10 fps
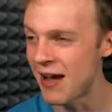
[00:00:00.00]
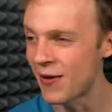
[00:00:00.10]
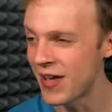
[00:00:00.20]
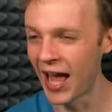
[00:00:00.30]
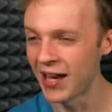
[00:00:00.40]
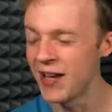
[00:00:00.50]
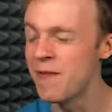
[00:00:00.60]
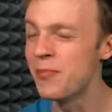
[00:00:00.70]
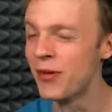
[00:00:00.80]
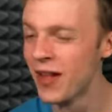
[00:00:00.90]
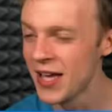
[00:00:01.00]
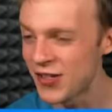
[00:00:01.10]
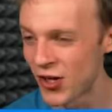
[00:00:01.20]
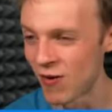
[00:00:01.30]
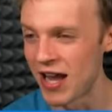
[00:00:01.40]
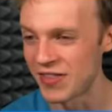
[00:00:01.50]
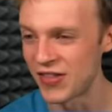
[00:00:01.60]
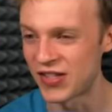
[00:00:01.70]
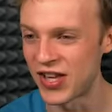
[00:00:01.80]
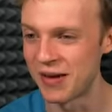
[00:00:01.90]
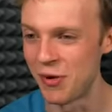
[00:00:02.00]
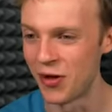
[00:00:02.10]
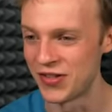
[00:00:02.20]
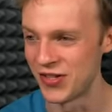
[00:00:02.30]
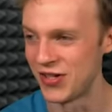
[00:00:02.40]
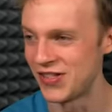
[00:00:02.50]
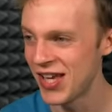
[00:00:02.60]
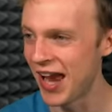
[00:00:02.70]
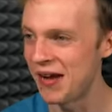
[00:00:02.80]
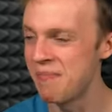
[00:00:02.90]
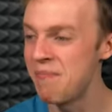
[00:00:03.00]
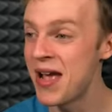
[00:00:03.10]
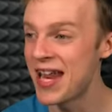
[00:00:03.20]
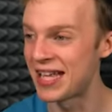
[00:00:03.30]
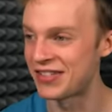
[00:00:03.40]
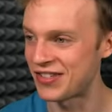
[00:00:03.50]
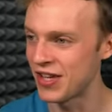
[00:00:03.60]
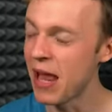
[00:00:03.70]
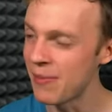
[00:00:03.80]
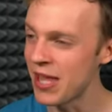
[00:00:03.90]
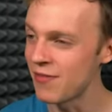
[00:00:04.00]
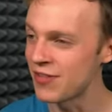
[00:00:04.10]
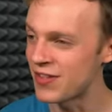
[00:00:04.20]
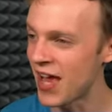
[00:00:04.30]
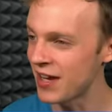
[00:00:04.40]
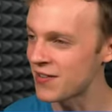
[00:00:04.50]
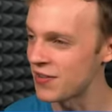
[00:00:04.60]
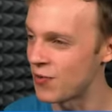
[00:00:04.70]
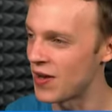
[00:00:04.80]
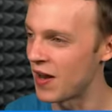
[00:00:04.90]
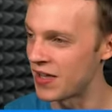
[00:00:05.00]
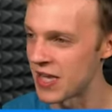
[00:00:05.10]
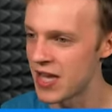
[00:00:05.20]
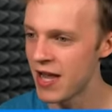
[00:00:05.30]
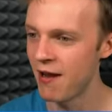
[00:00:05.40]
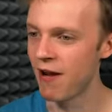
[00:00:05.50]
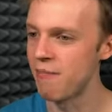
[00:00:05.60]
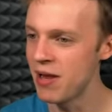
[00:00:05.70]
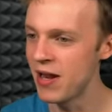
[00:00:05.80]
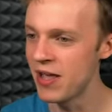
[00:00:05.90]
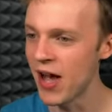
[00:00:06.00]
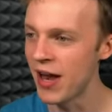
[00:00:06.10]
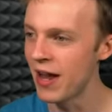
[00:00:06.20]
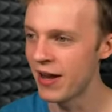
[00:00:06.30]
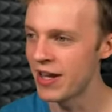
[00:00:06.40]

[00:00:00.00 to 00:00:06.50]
down and obliterate the sea monsters in minutes, maybe even seconds if we're lucky. All right, minigun,